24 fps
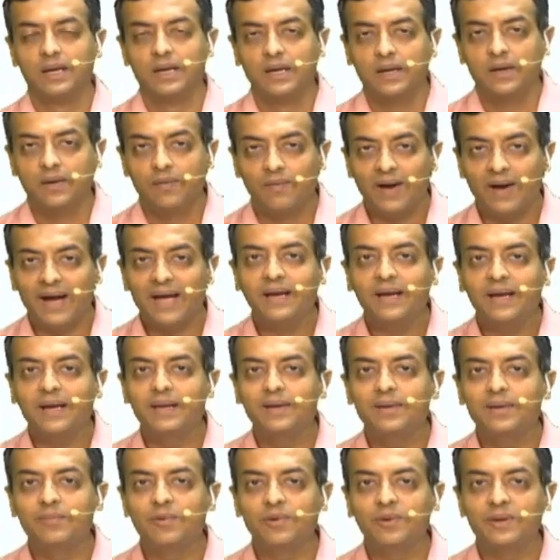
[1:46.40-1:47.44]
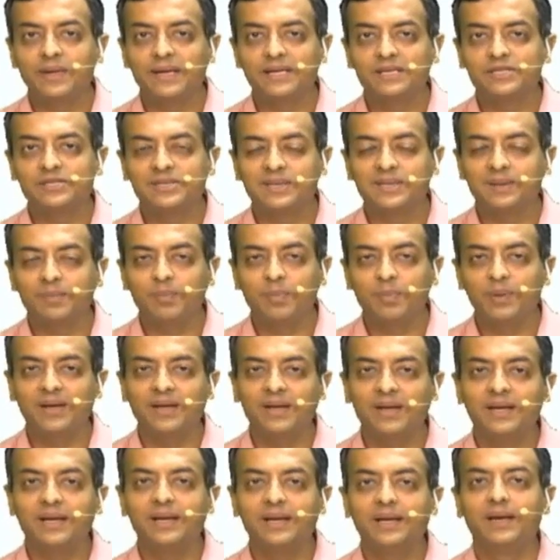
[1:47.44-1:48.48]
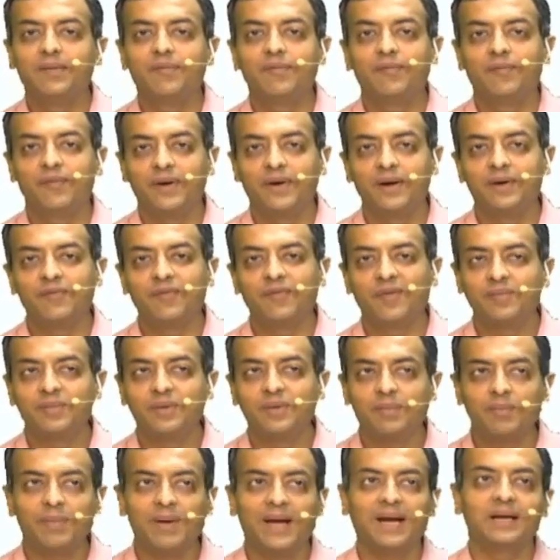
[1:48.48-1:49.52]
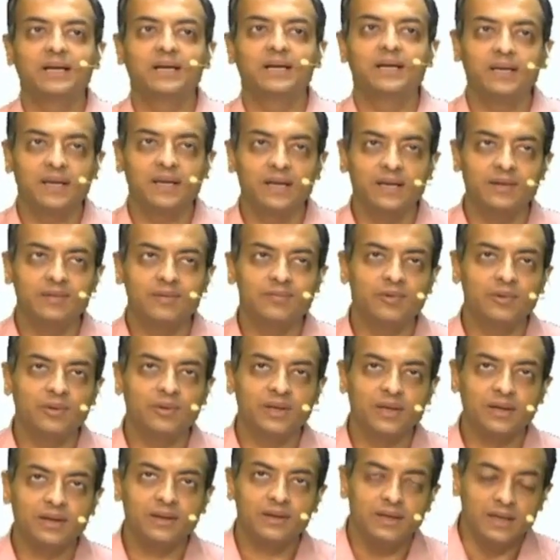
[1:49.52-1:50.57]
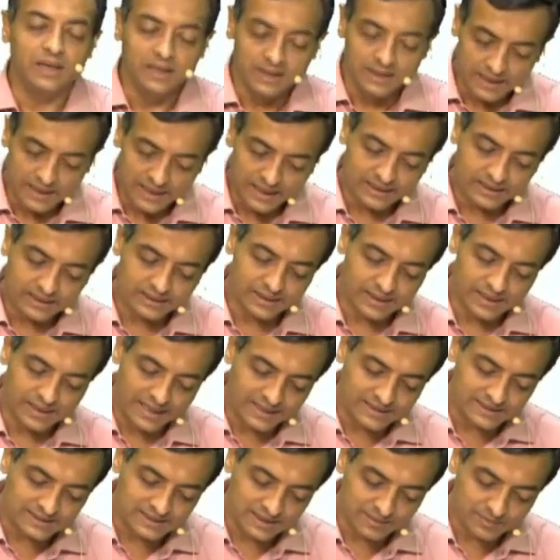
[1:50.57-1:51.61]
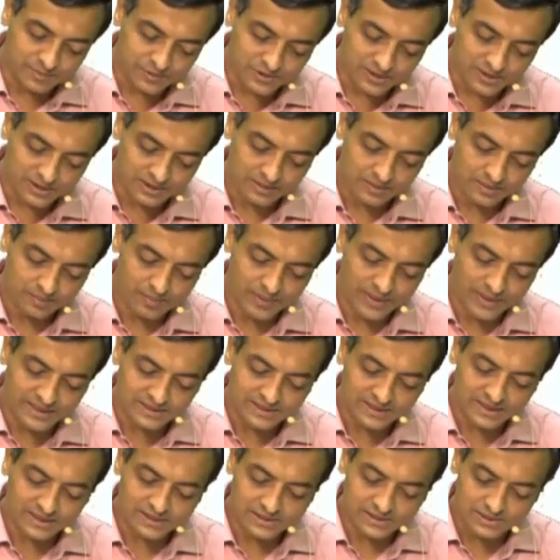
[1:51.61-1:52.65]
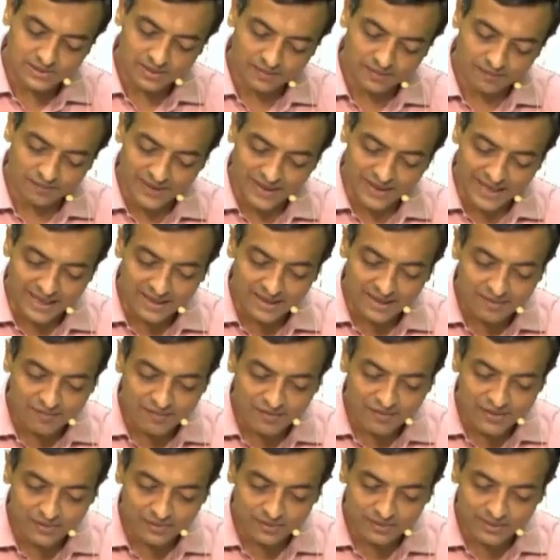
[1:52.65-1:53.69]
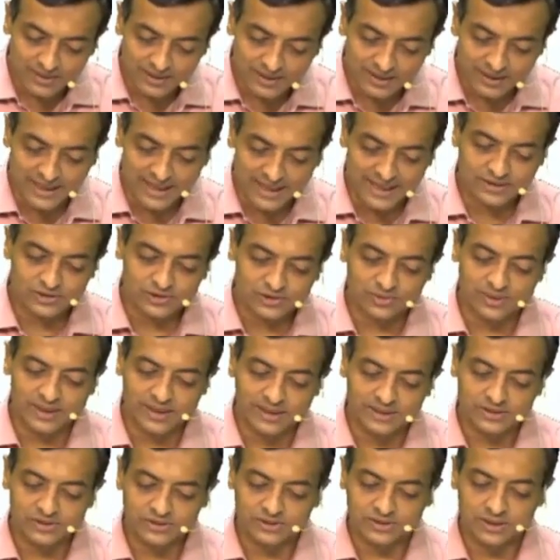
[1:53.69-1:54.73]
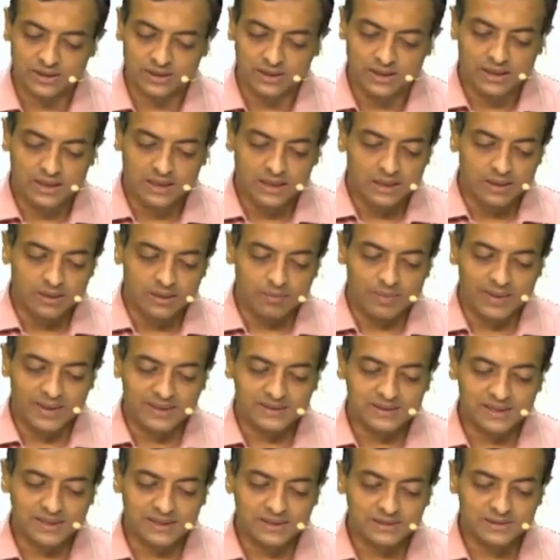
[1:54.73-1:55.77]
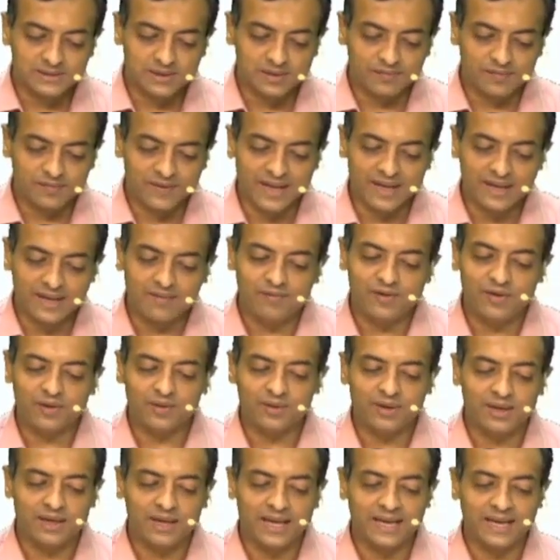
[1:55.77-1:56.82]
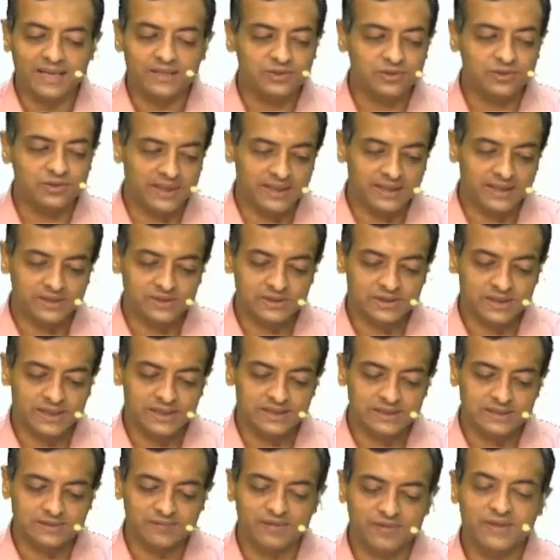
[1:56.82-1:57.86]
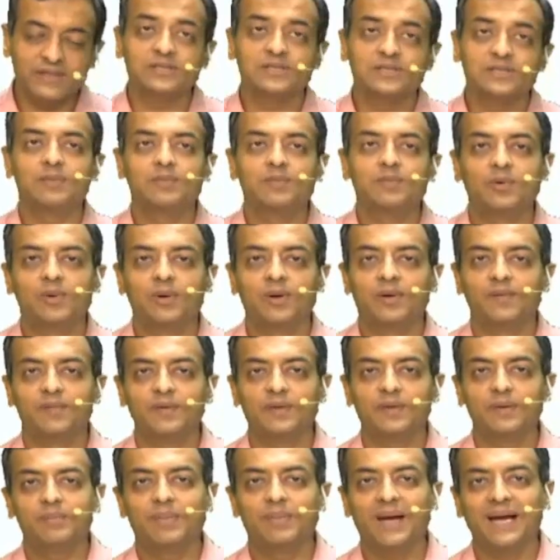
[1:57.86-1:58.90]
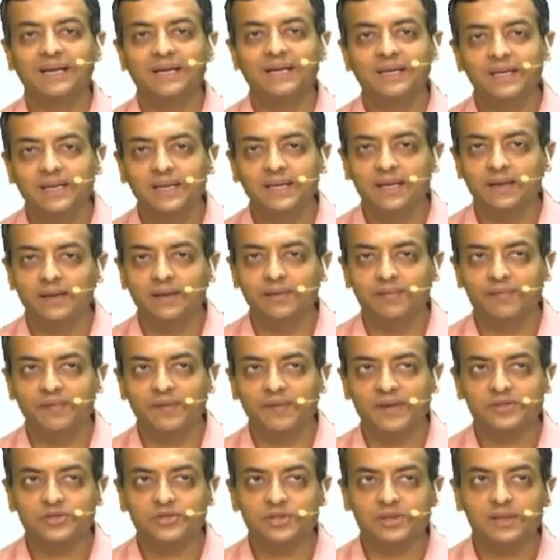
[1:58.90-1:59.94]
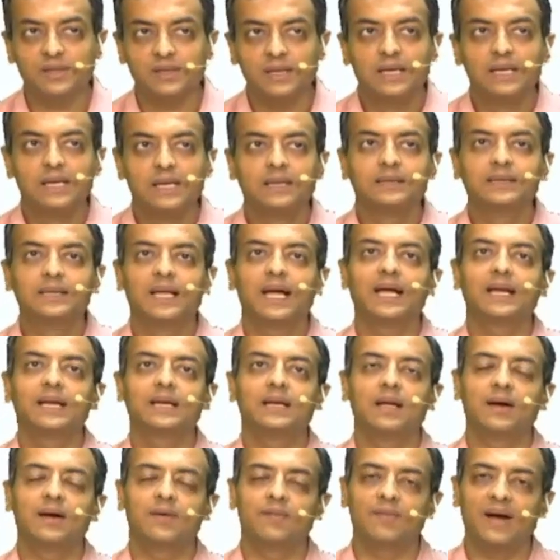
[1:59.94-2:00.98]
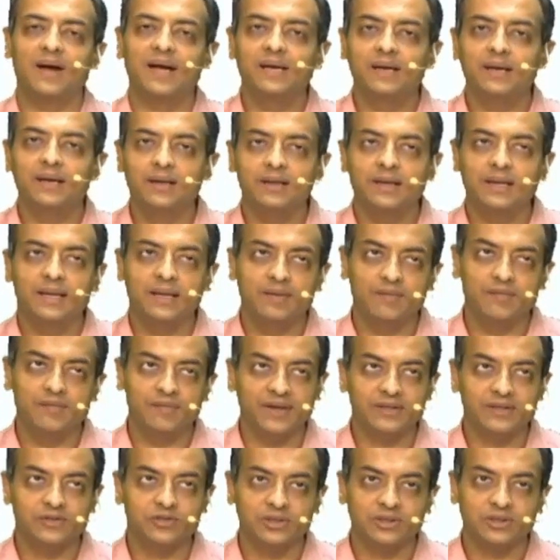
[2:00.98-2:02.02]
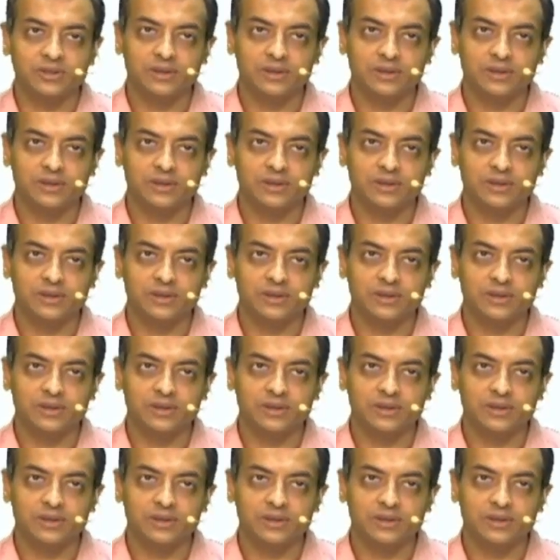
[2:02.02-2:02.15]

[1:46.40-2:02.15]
Viral pneumonia is typically different from the bacterial pneumonia in the exception presence of alveolar exudates. Presence of alveolar exudates is feature more of a bacterial infection than a viral infection.